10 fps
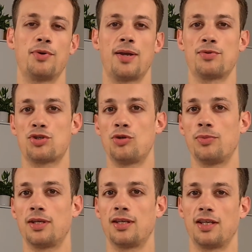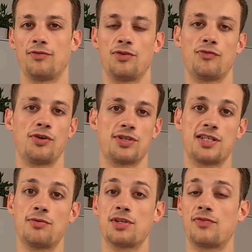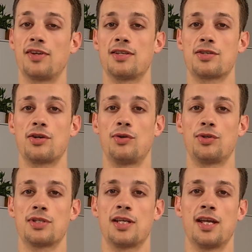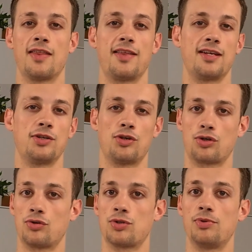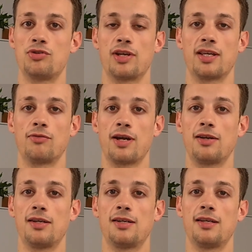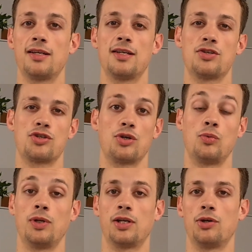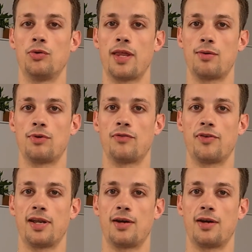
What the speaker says: but I'm assuming if you've got serious fitness goals, then you're not going to be drinking regularly, so we'll ignore that one for